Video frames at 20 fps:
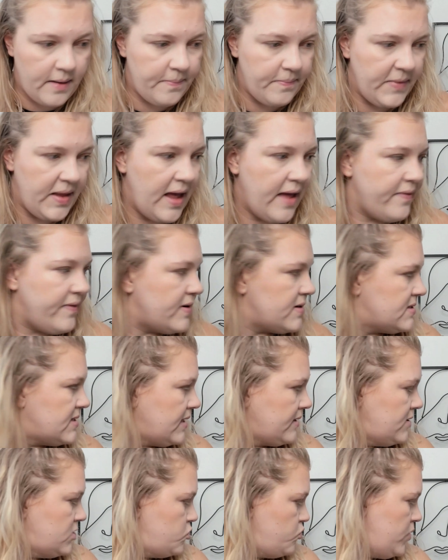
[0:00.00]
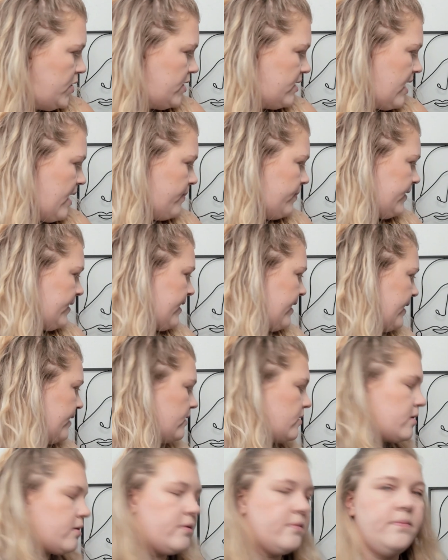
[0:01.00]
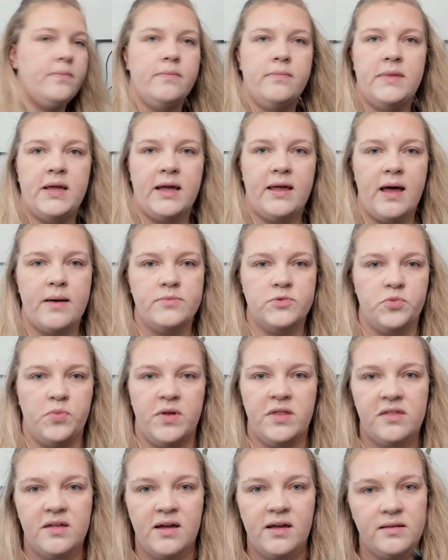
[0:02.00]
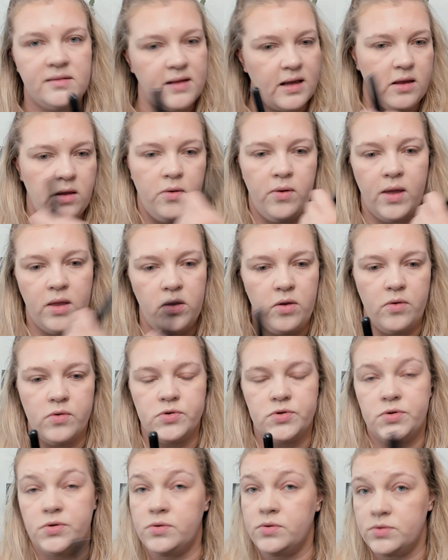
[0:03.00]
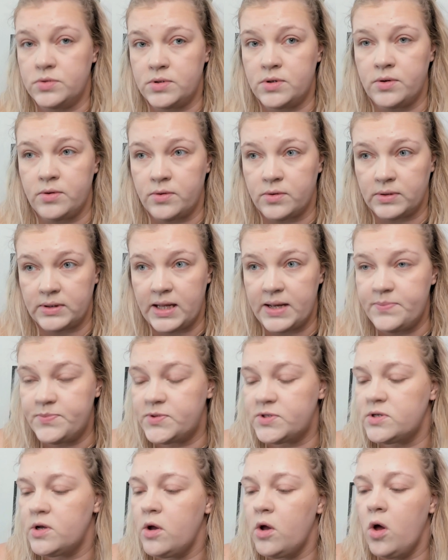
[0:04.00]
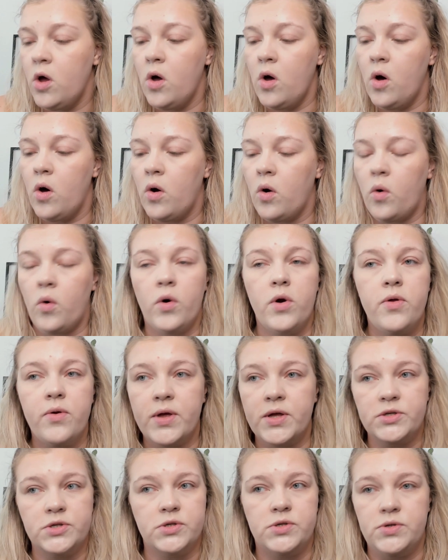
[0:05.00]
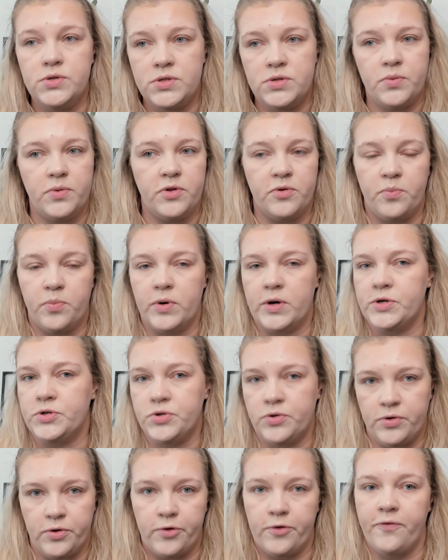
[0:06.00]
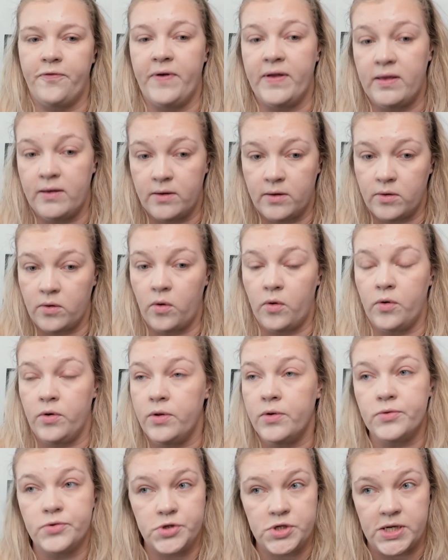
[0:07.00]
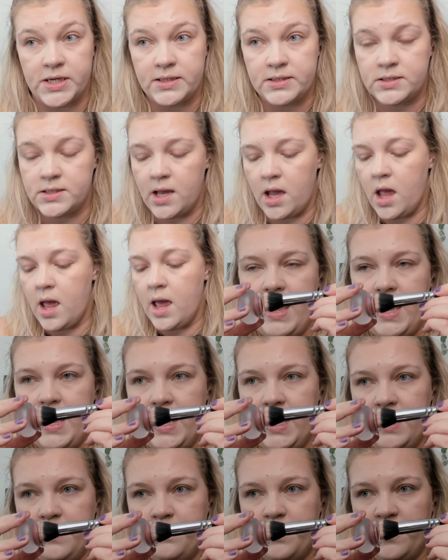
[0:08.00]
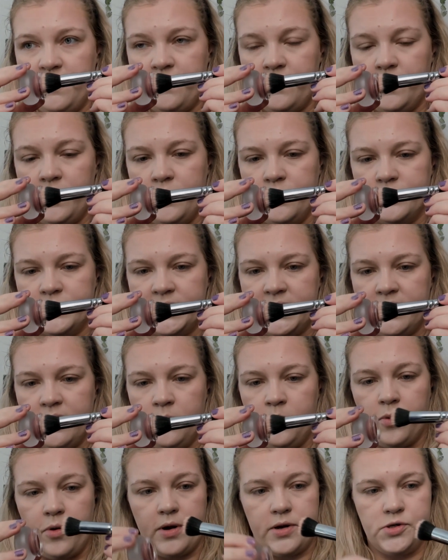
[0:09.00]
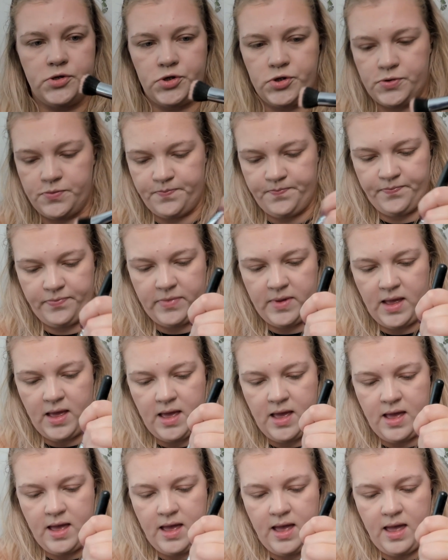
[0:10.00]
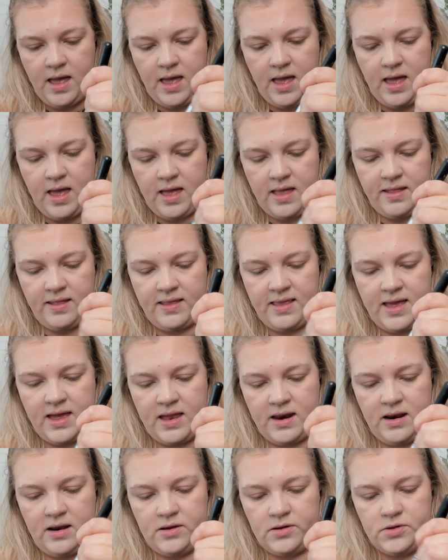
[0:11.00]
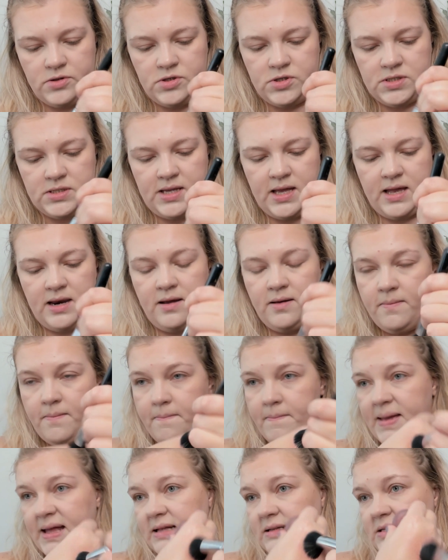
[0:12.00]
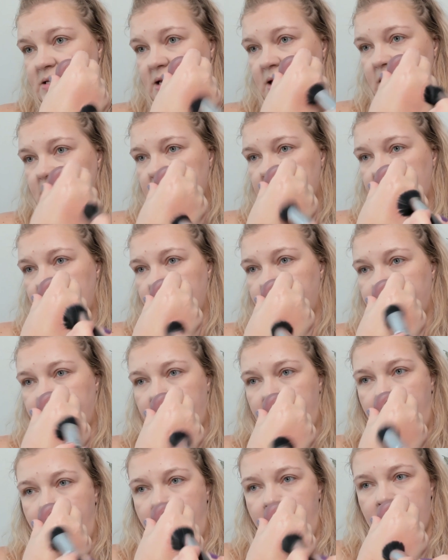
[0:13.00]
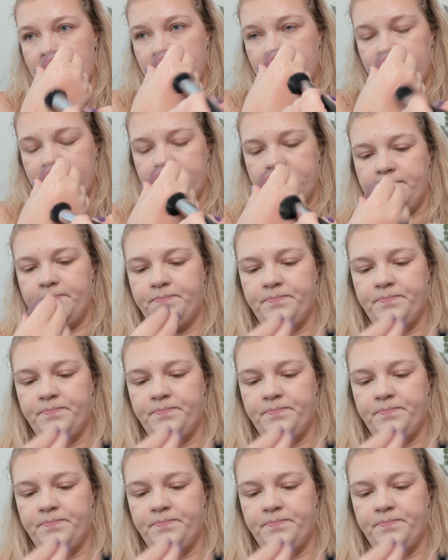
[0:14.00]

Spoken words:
yeah, there's like this weird applicator that comes with it that you can use to use it on your lips. Or you can just use it with a brush or your finger on your cheeks. I prefer using a brush. And then just kind of melting it in my hand.